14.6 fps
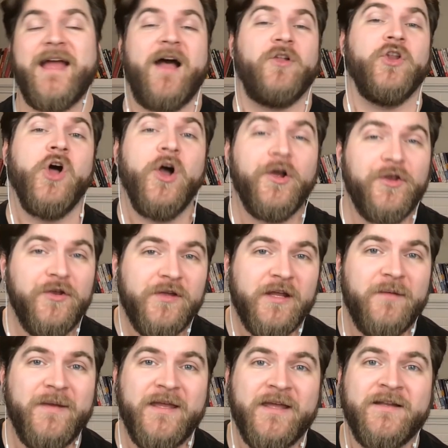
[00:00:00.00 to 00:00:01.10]
How long are you going
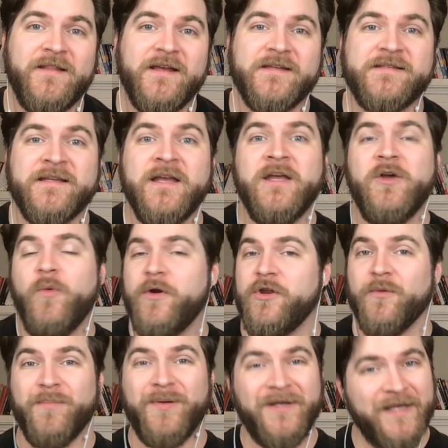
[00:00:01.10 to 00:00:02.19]
to be into this? What are
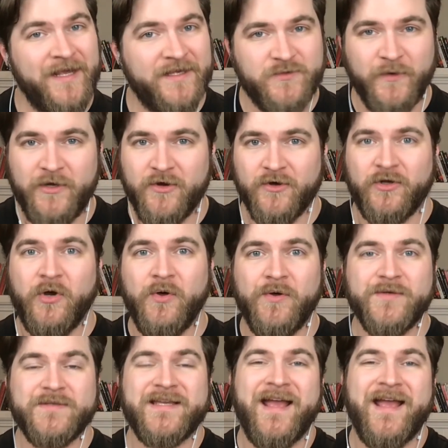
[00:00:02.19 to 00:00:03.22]
your plans? What are your goals?